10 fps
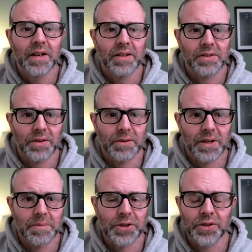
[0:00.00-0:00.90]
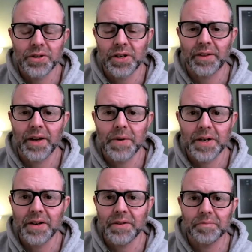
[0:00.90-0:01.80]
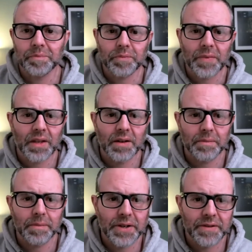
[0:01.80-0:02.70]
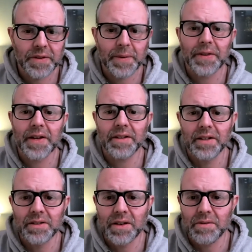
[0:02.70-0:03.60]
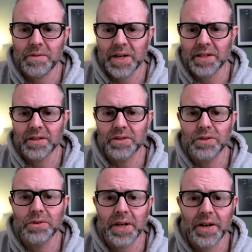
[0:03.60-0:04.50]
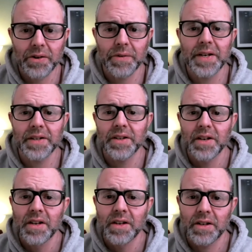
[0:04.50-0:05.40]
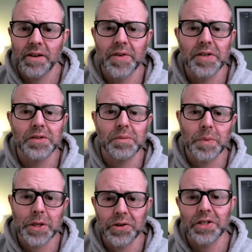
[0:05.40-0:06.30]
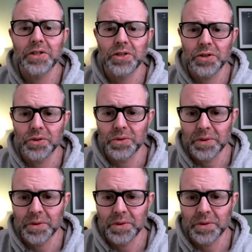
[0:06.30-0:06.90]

So uh, be sure to check that one out. But enough about that. Let's get right into Algorand governance period two.